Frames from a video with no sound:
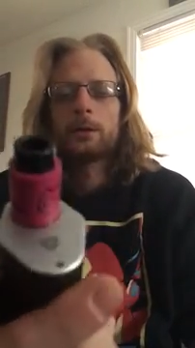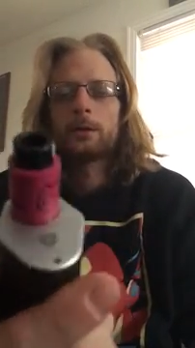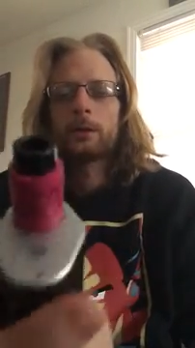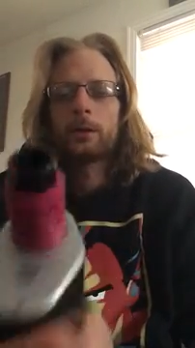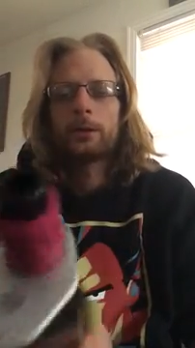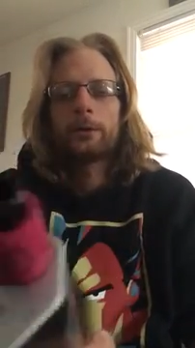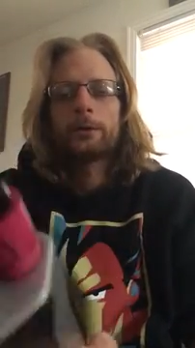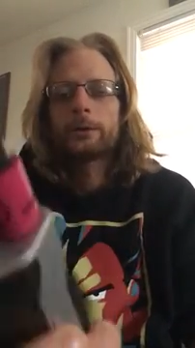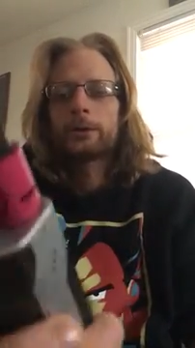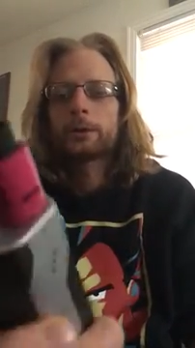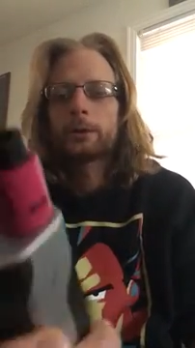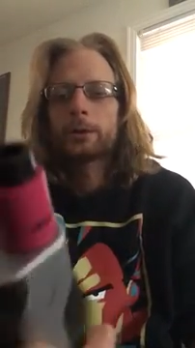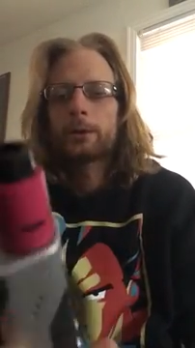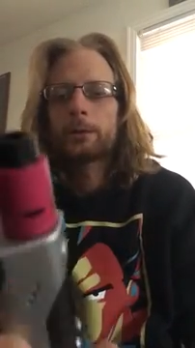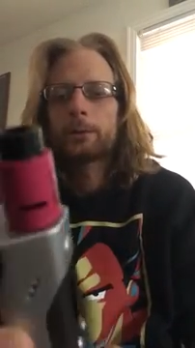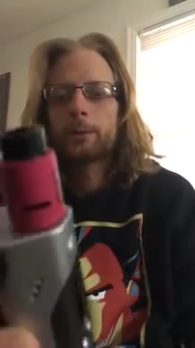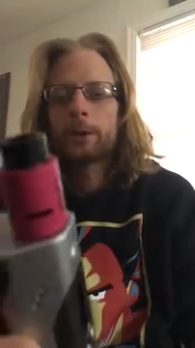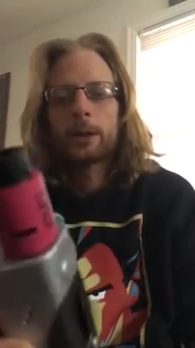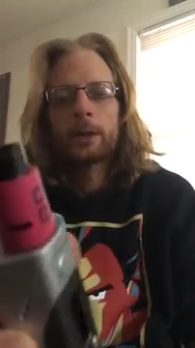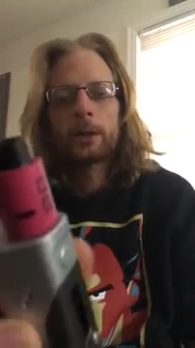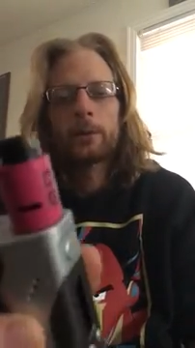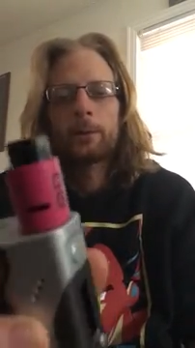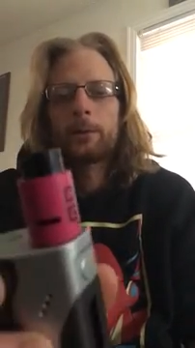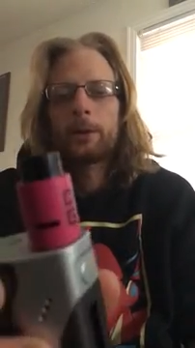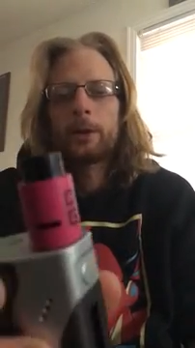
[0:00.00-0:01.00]
Doge should have
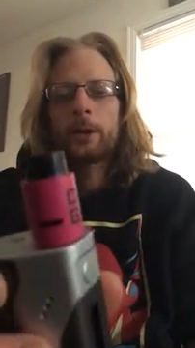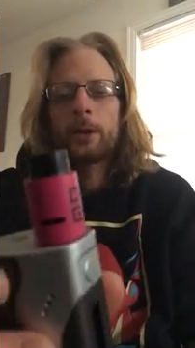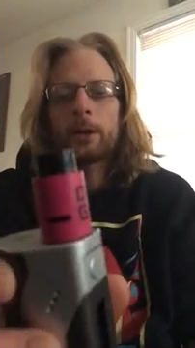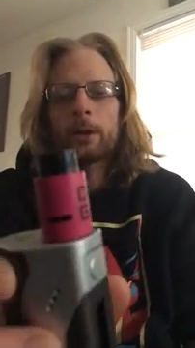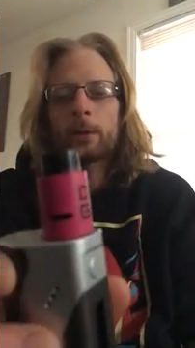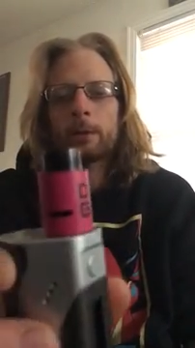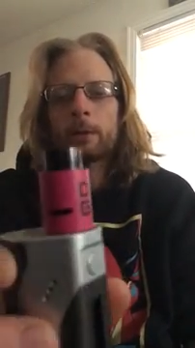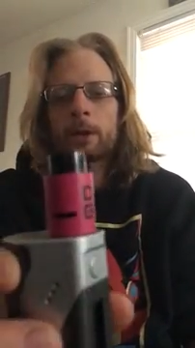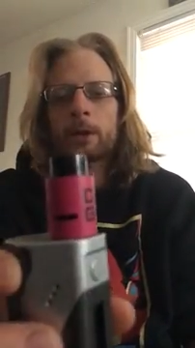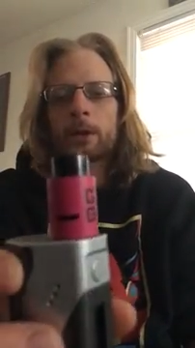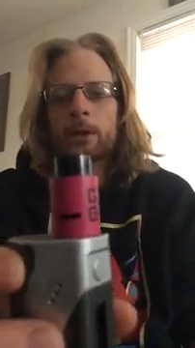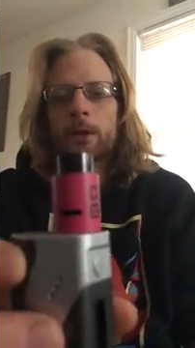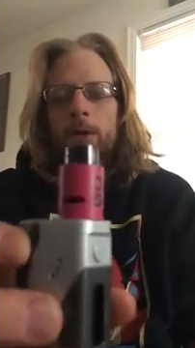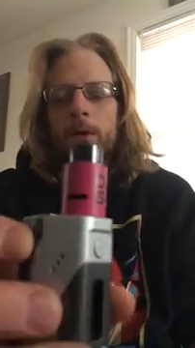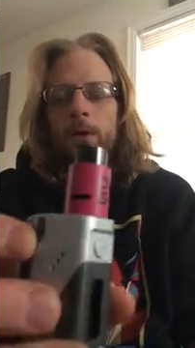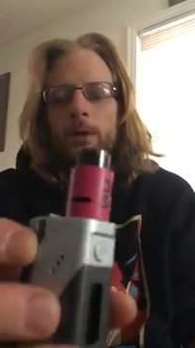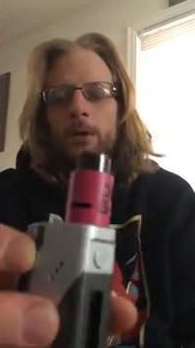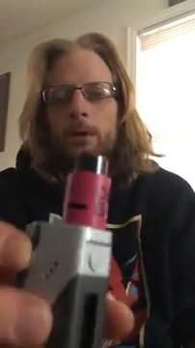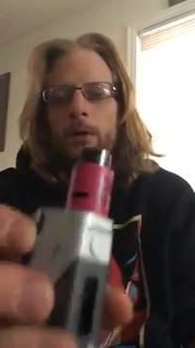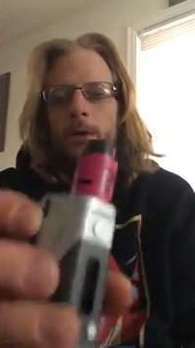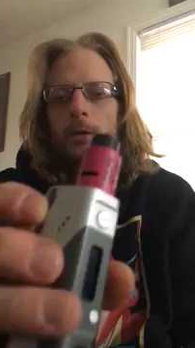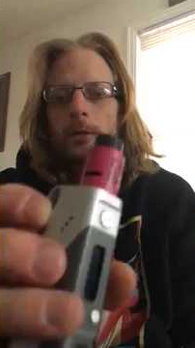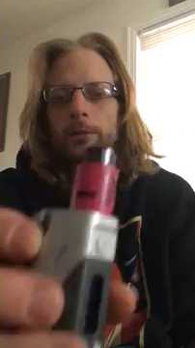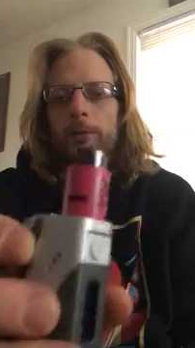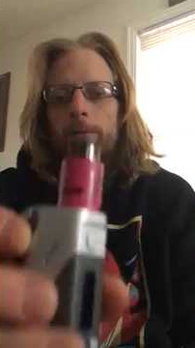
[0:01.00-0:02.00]
made it big, man.
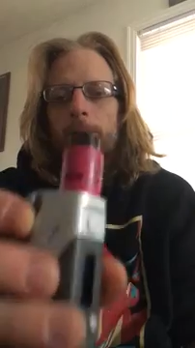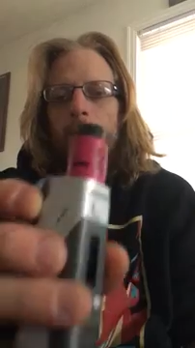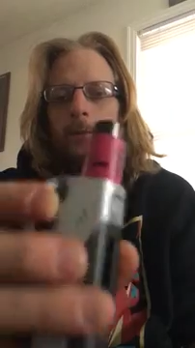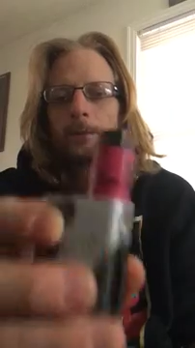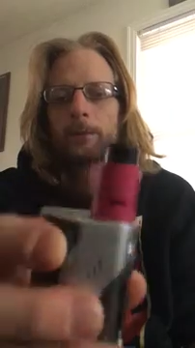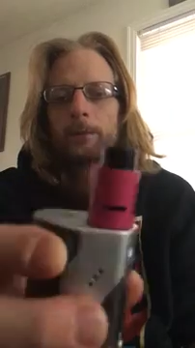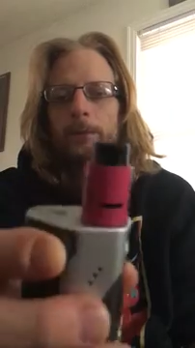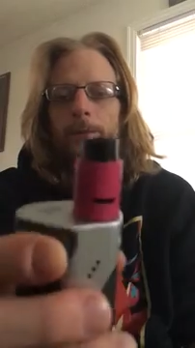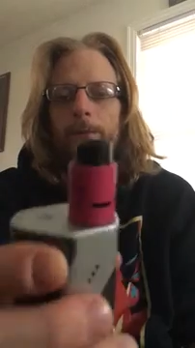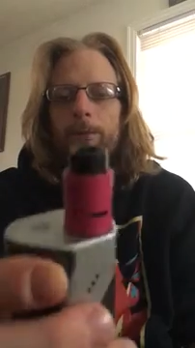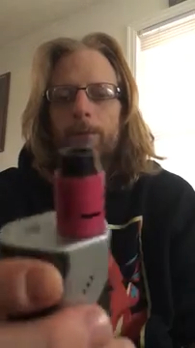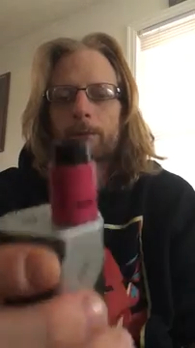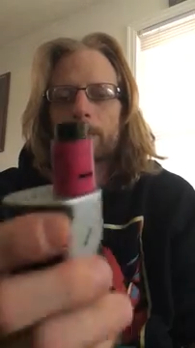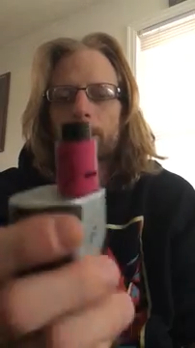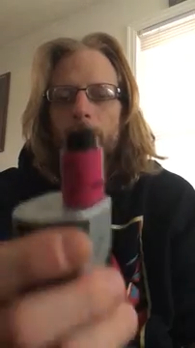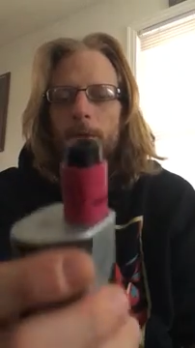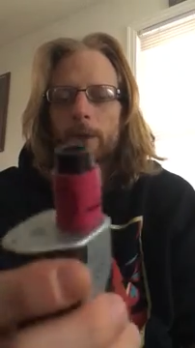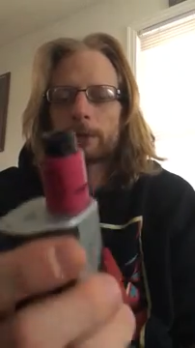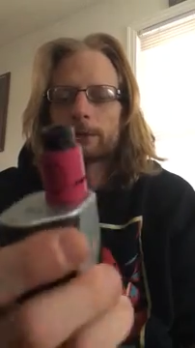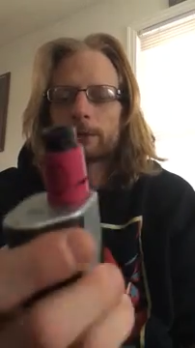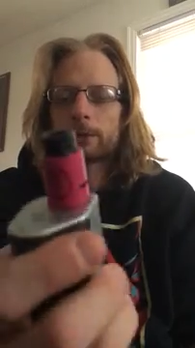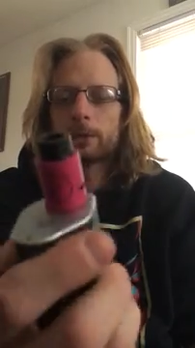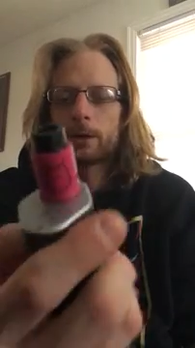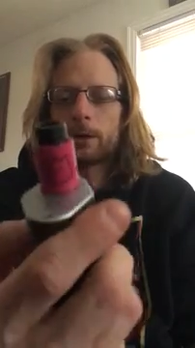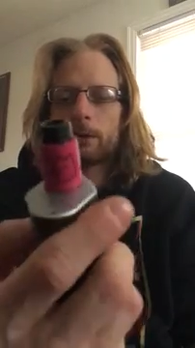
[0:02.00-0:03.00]

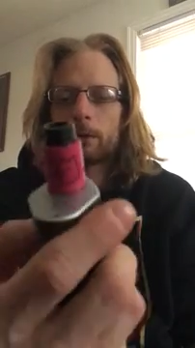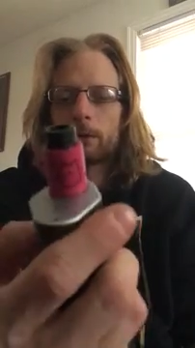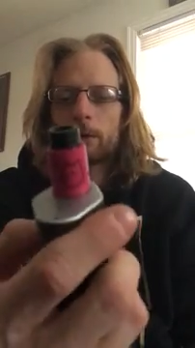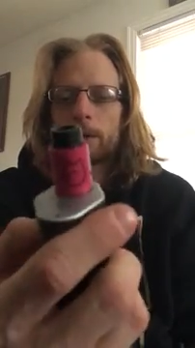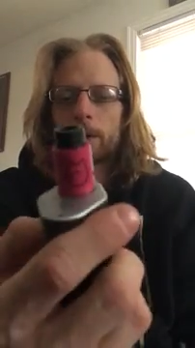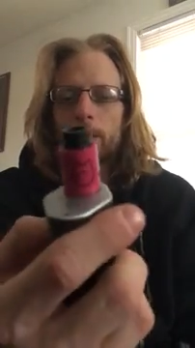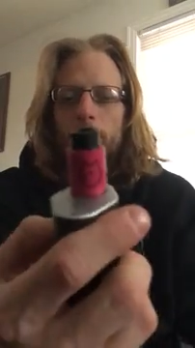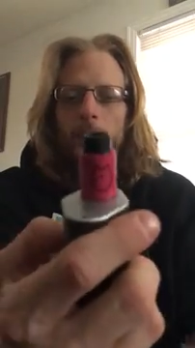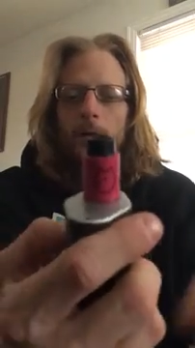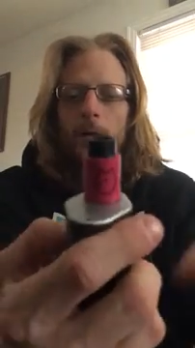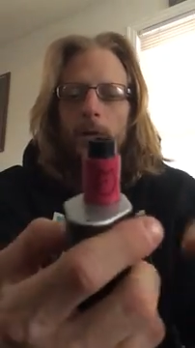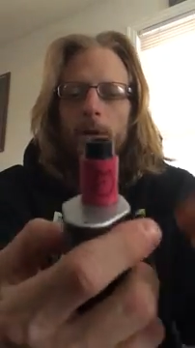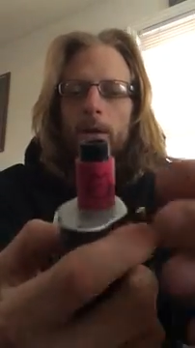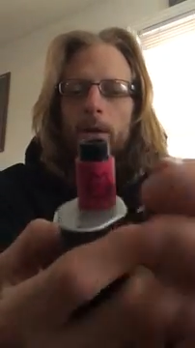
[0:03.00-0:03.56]
That's another.